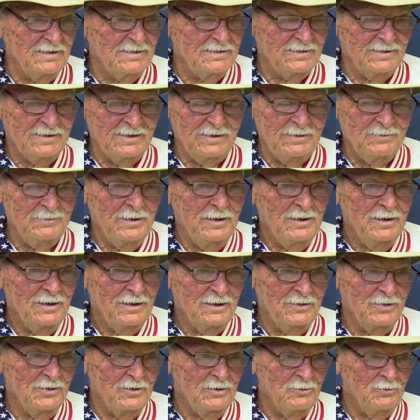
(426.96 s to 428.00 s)

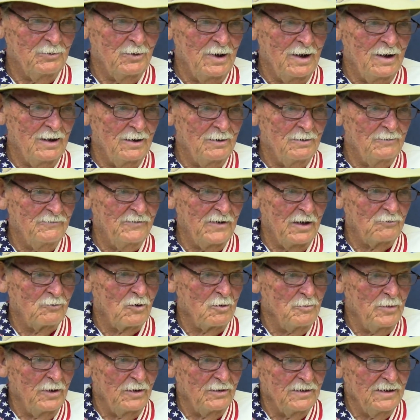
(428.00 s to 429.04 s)
on the
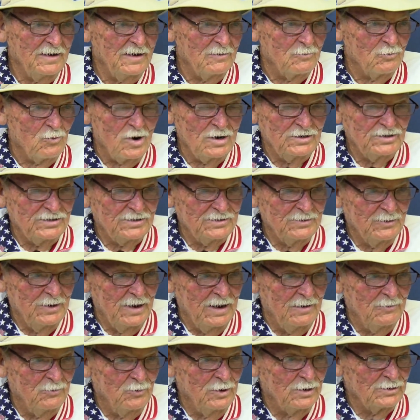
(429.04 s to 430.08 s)
federal building in
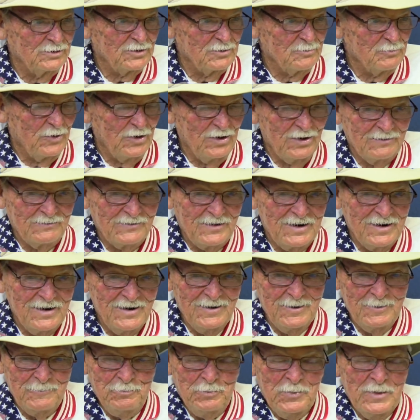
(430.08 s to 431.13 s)
Wilshire
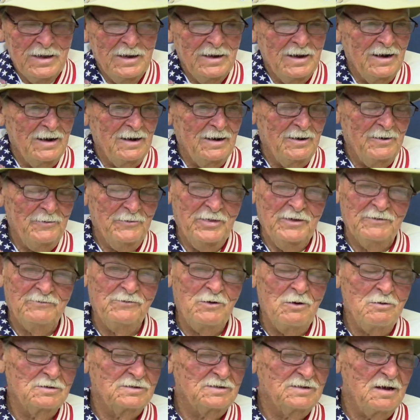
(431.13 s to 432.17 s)
Boulevard. The
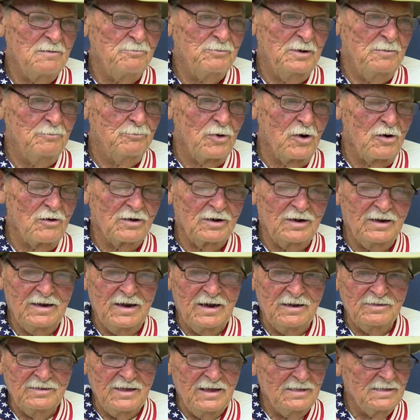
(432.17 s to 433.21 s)
folks up in Berkeley,
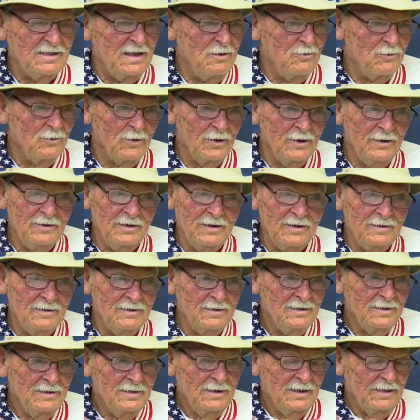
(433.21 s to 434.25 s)
I think they were
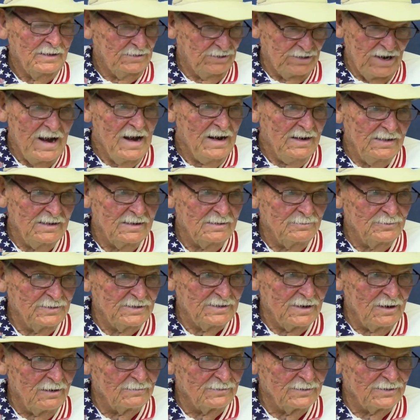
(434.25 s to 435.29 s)
chained
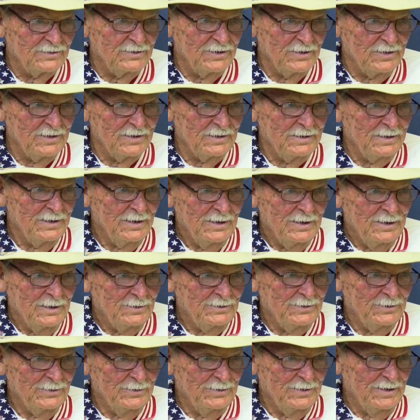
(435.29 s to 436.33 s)
themselves to
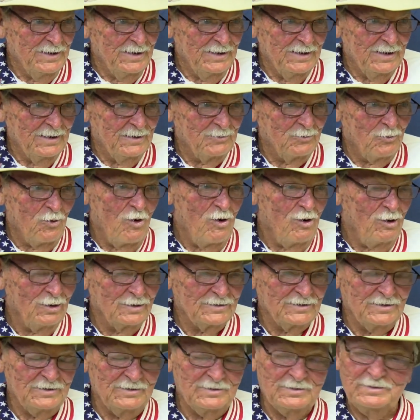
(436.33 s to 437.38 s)
the
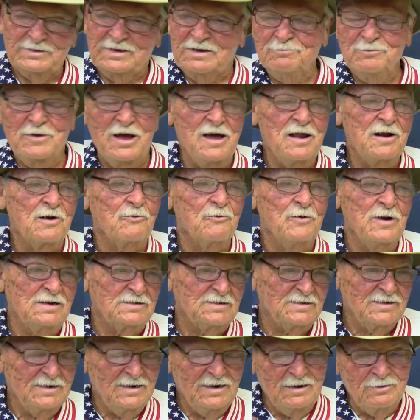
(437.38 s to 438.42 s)
walls. Some got
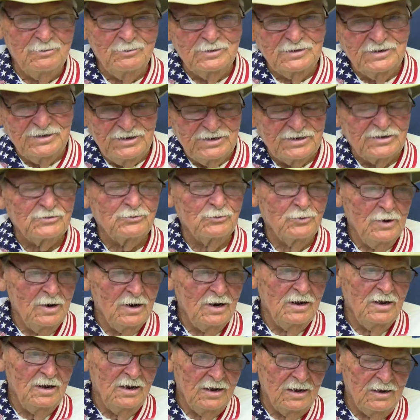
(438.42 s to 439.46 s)
arrested. It was just
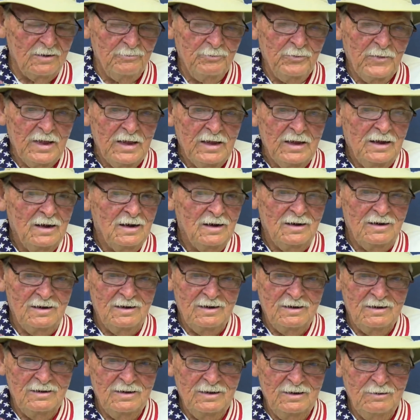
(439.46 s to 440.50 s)
really,
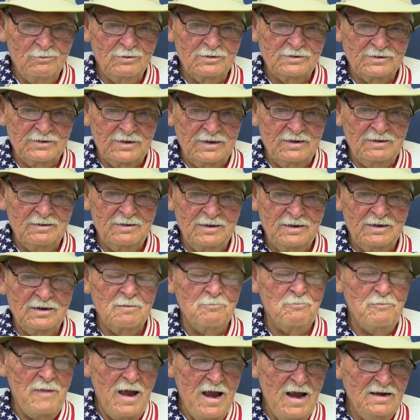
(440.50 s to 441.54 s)
it was an
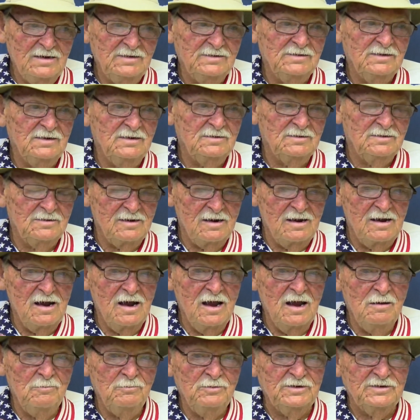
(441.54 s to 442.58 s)
amazing
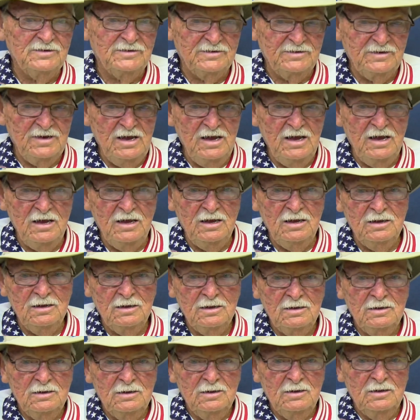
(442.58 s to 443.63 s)
time to see
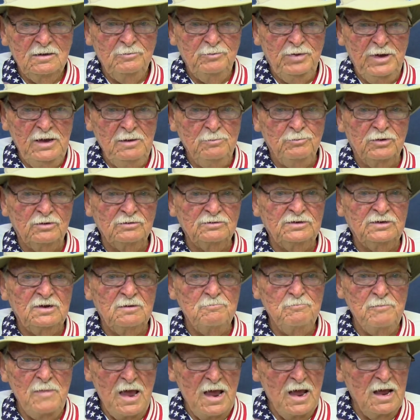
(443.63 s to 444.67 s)
people
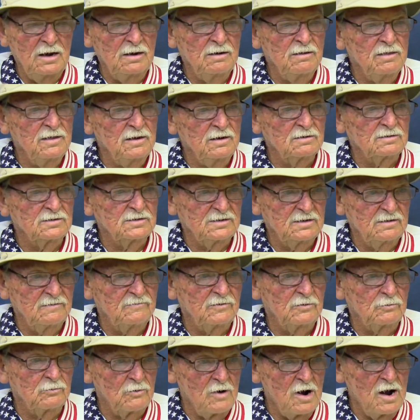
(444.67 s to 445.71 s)
demand their
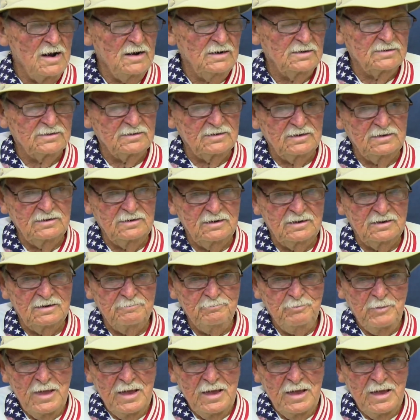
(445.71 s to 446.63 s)
civil rights, and